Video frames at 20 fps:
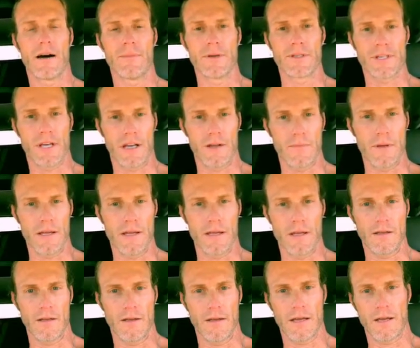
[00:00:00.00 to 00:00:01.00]
is going to
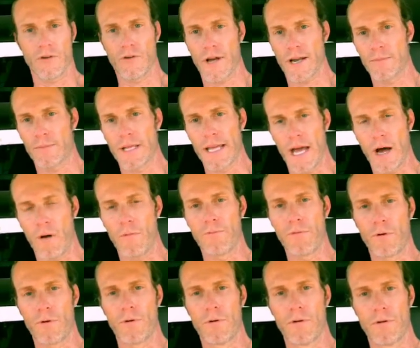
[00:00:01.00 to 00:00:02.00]
be incredibly
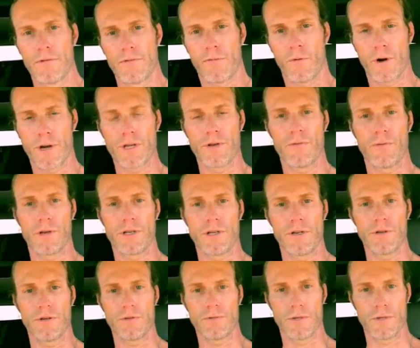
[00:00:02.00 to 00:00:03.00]
helpful for you when
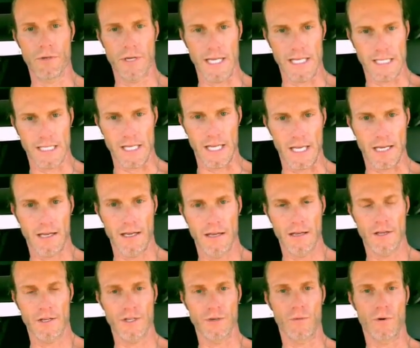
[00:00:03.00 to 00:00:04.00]
you do get sick,
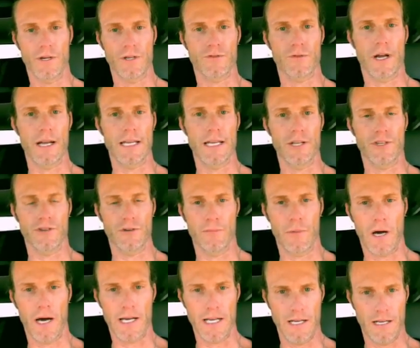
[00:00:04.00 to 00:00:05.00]
because you want to try to get your
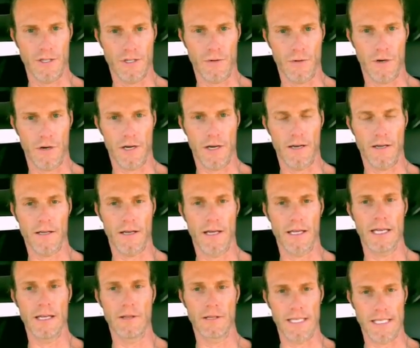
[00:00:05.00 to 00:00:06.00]
body into a
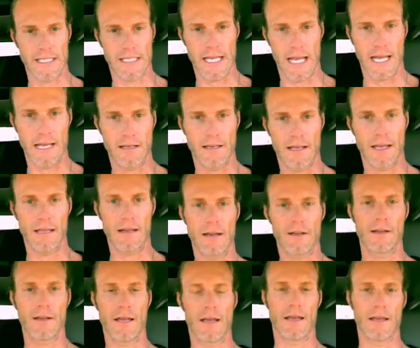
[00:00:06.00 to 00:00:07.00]
healing state
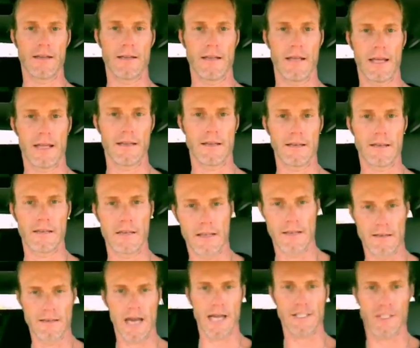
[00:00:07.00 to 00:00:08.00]
and
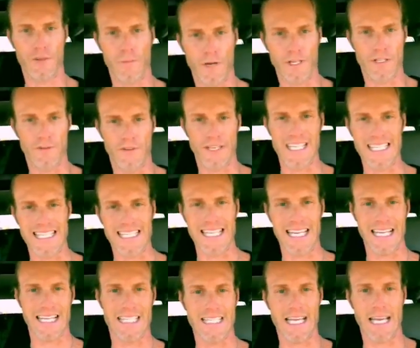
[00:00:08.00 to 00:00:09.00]
not so much of an
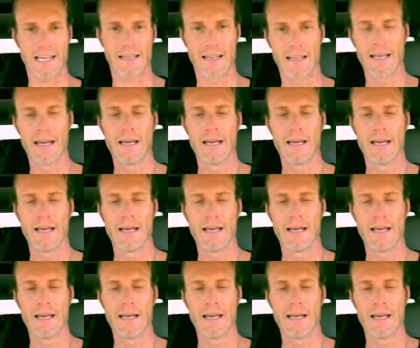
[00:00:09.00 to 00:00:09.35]
acidic state.